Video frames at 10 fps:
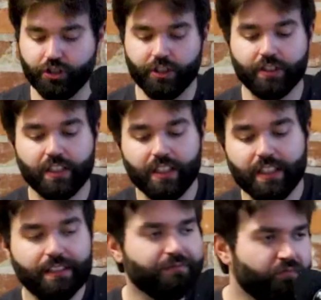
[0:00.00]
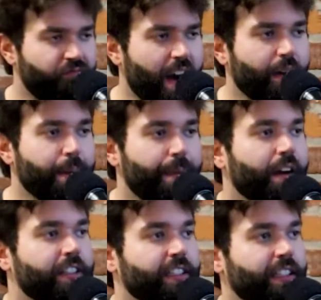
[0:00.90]
jeez. Very
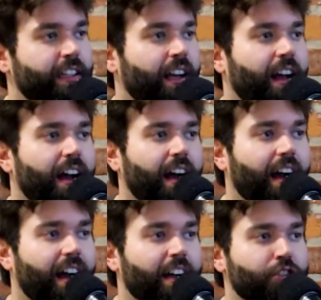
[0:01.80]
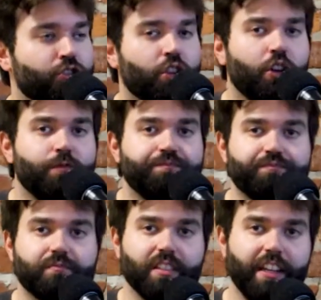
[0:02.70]
embarrassing. So
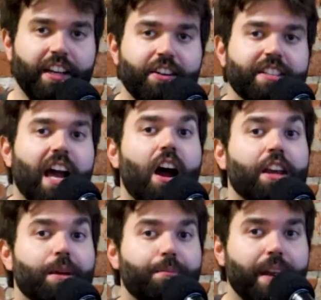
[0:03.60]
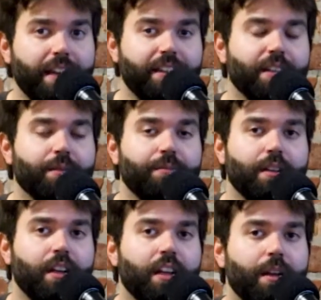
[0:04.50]
here's how you make them,
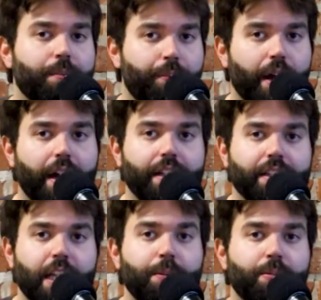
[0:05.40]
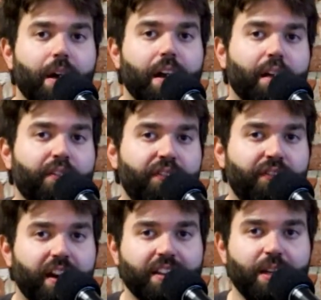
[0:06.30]
but keep in mind I
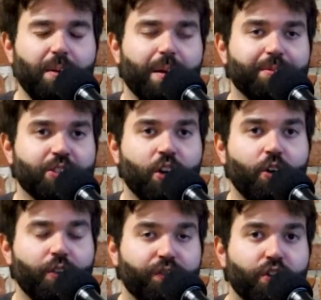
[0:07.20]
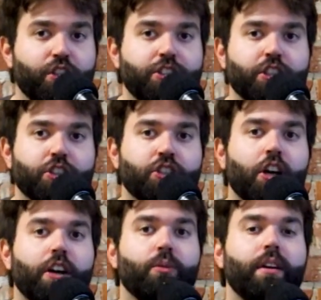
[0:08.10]
fucked them up. So first you
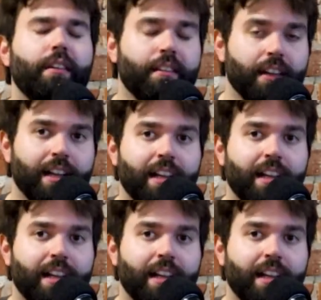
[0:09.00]
start with